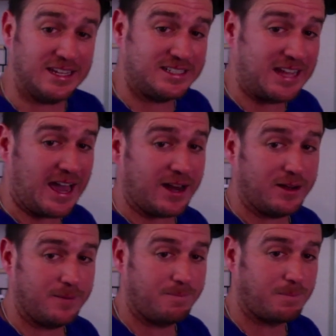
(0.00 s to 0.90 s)
this
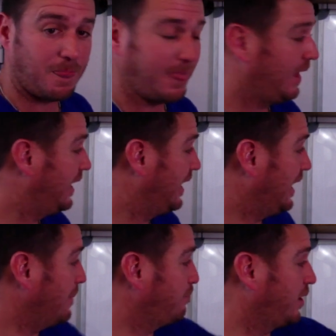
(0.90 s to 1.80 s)
data
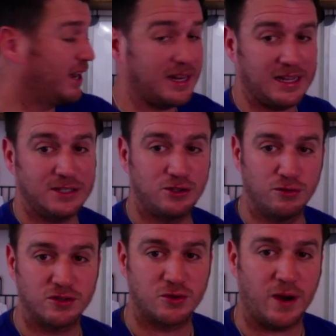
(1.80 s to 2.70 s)
and plug it into
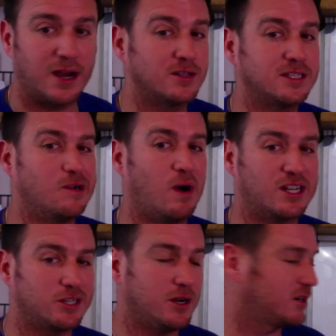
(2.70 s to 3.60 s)
the squares and
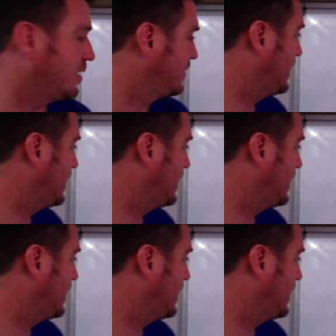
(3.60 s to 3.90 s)
watch it all come